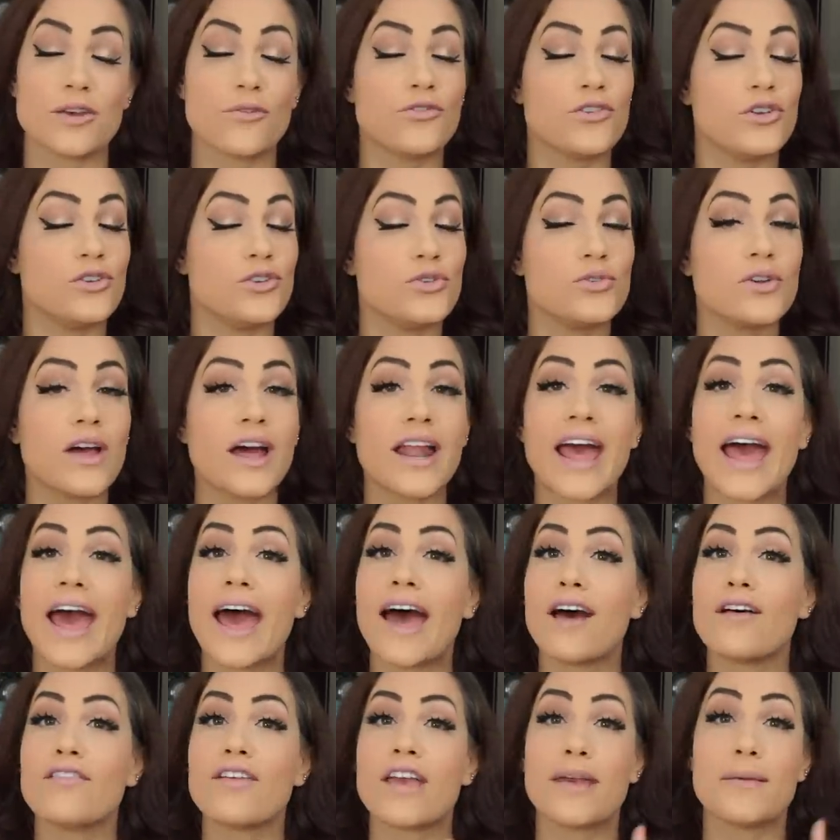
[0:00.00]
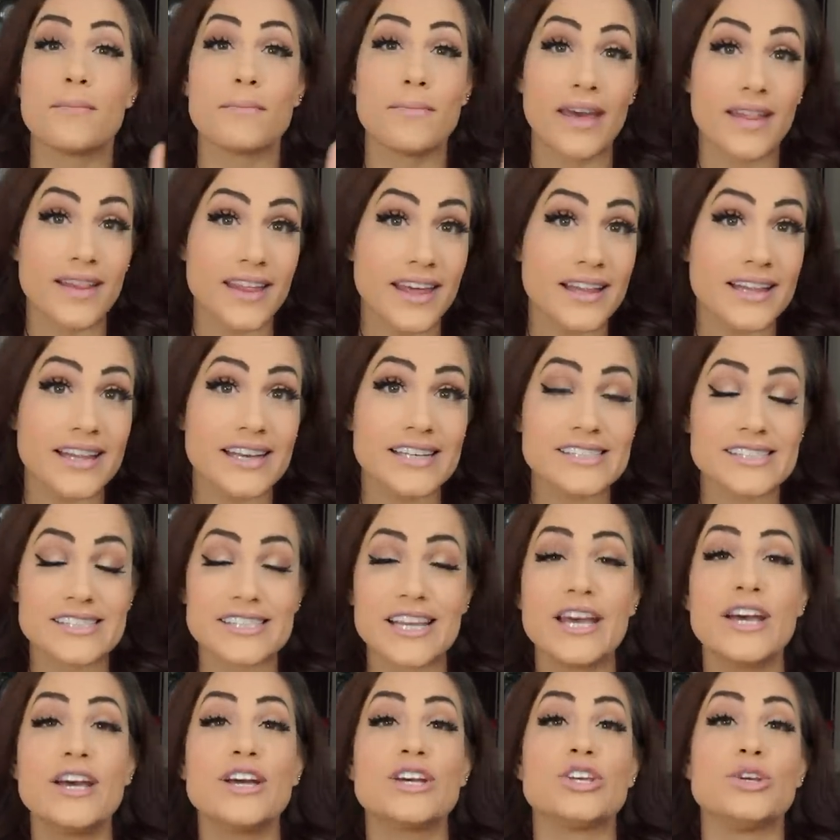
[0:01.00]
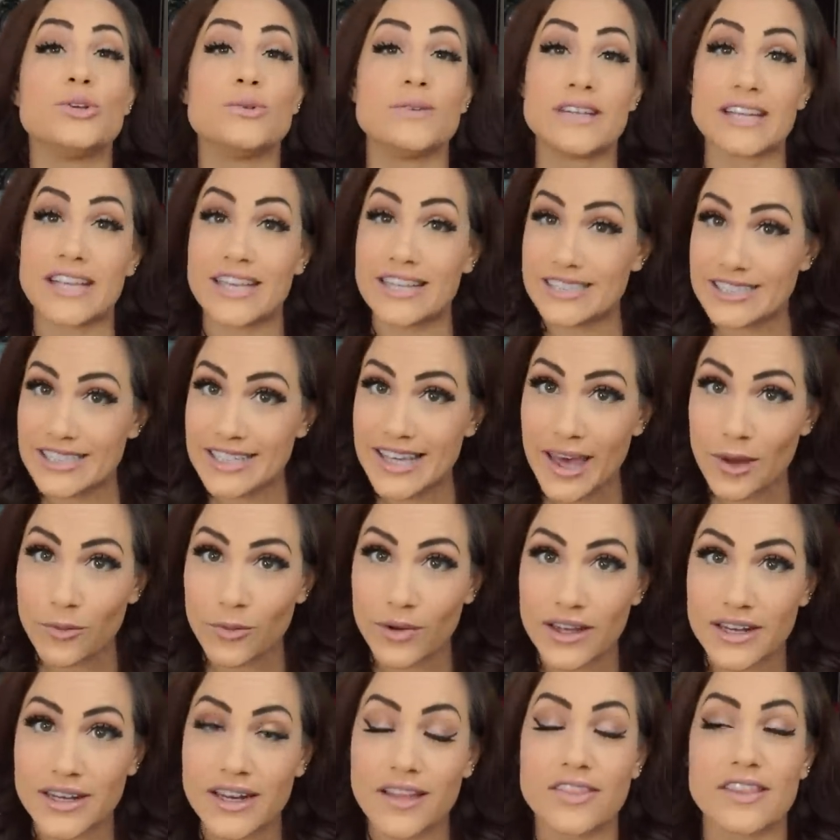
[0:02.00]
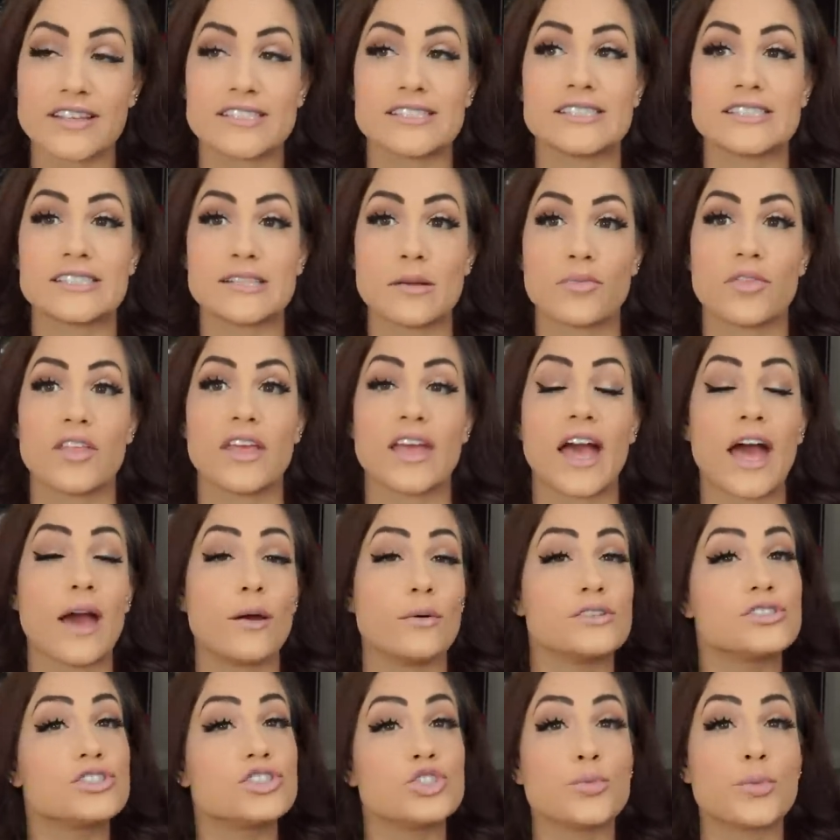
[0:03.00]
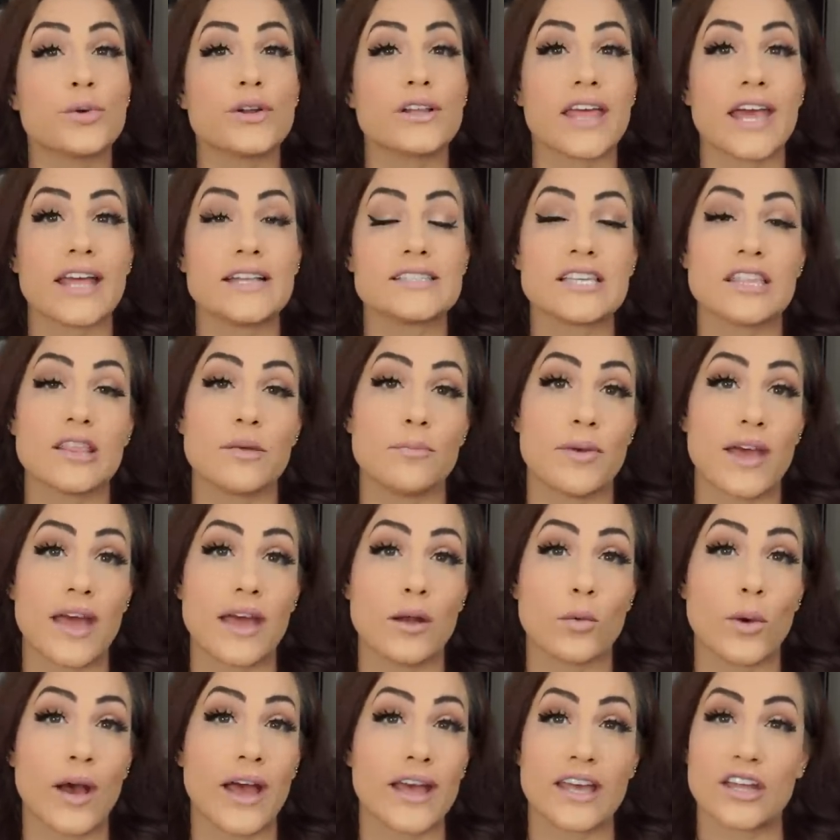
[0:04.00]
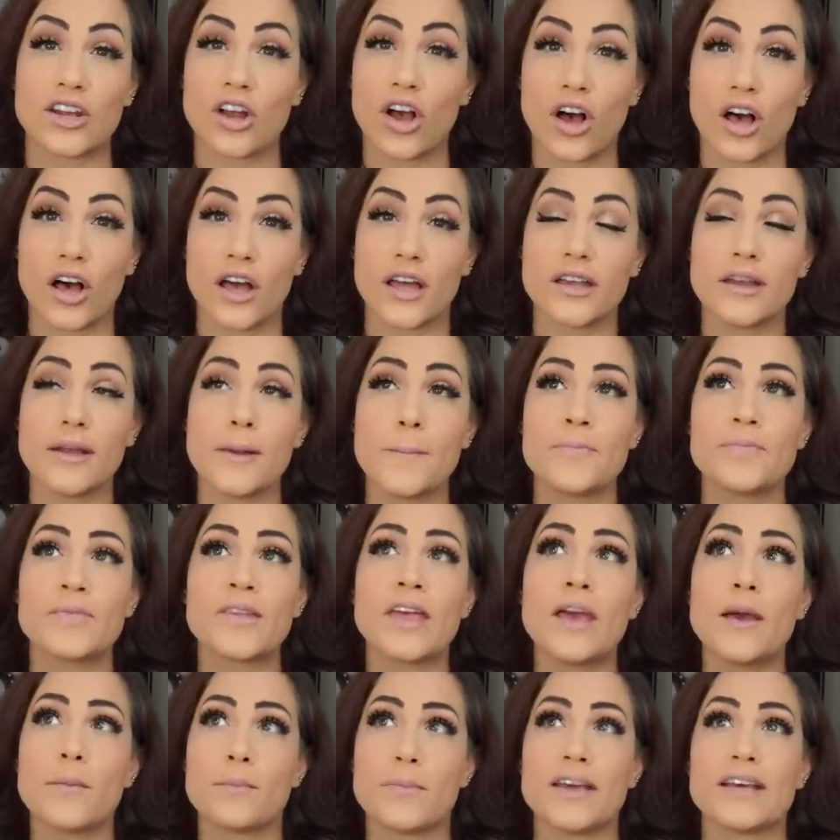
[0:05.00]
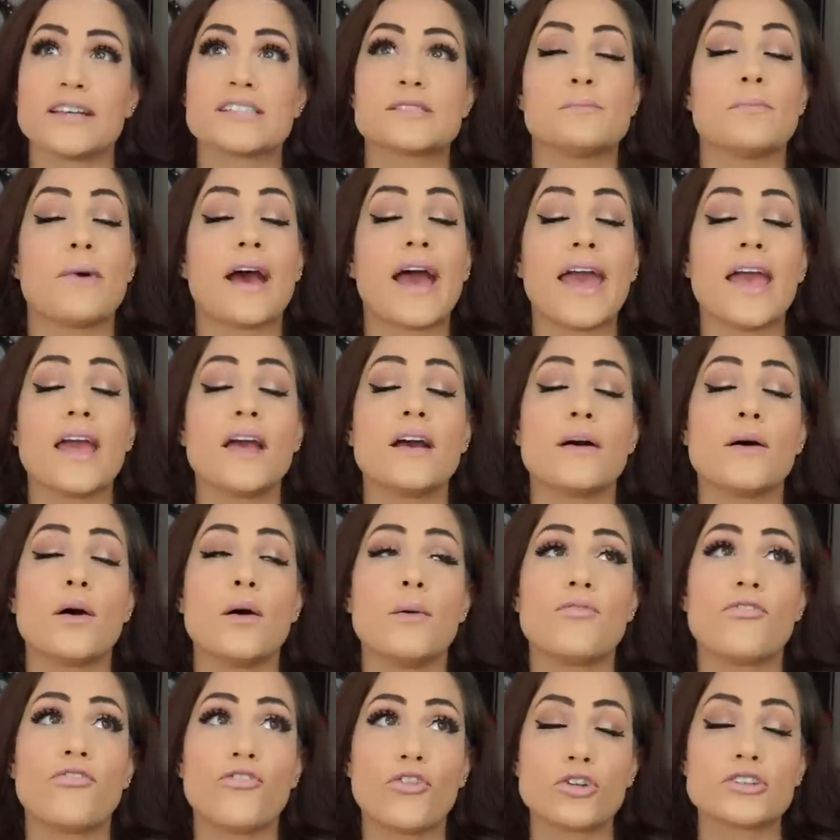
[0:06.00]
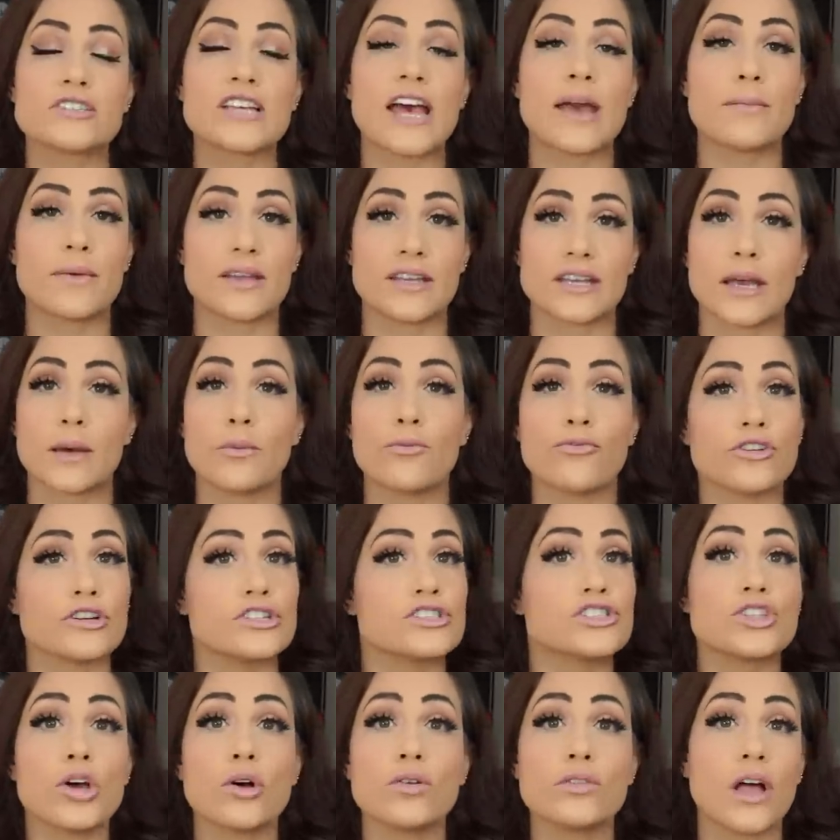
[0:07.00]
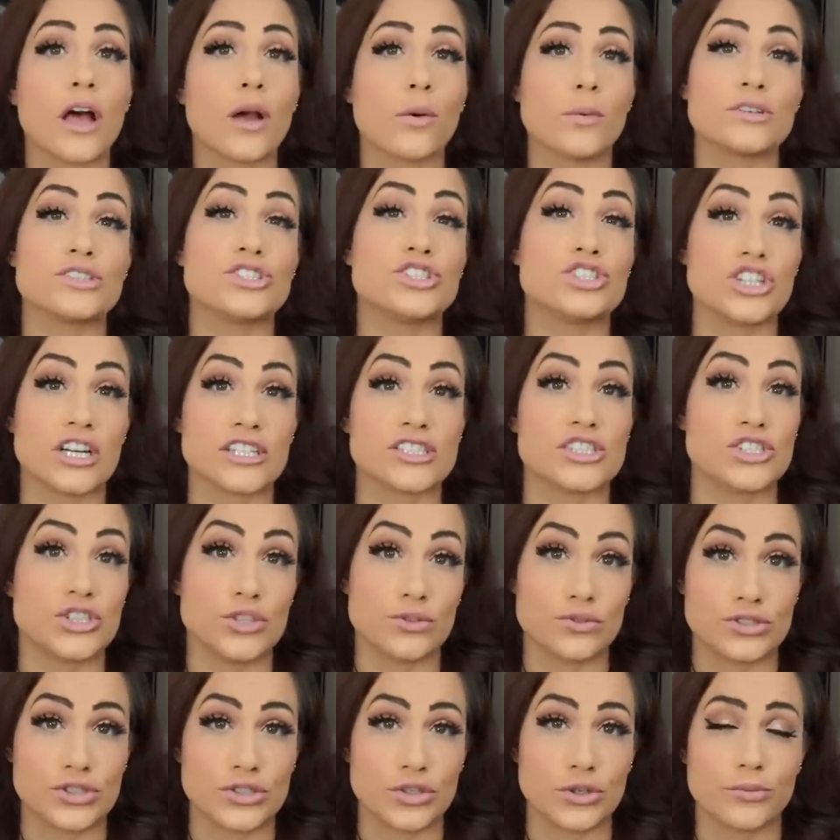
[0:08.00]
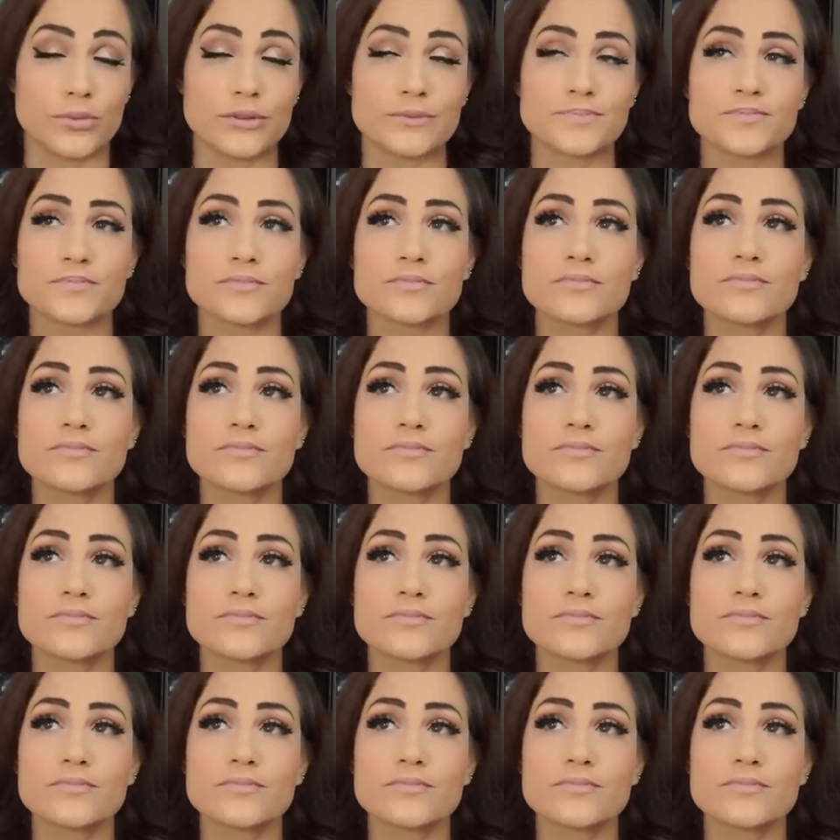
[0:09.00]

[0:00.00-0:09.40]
If you do not have a mailing list, you need to get one. This is something something I was super late to the bandwagon on because my full-time income for so long was just YouTube.